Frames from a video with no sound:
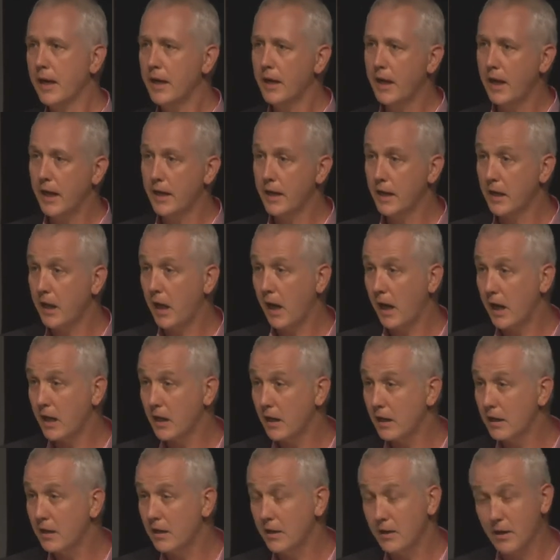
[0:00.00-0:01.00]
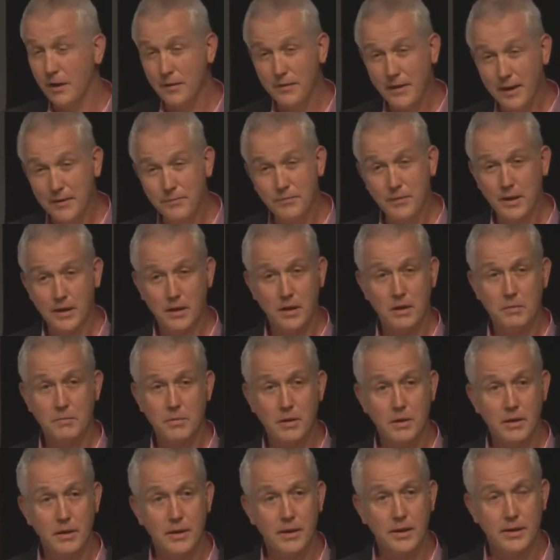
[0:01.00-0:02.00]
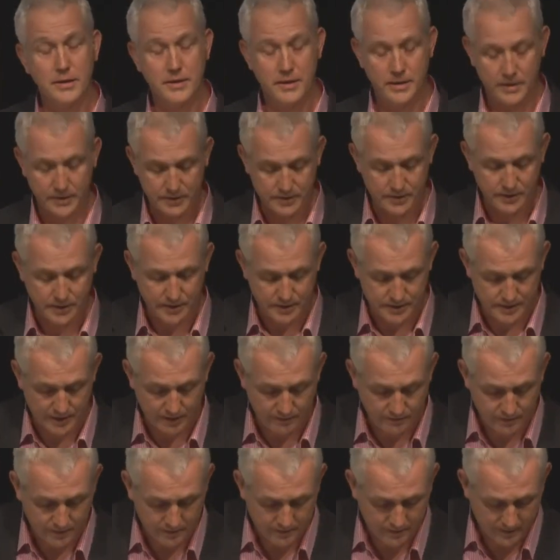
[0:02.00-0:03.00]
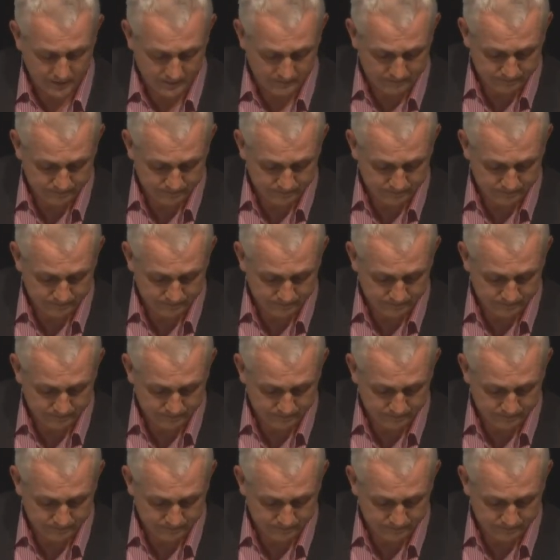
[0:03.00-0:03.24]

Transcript: and again, that community is everything.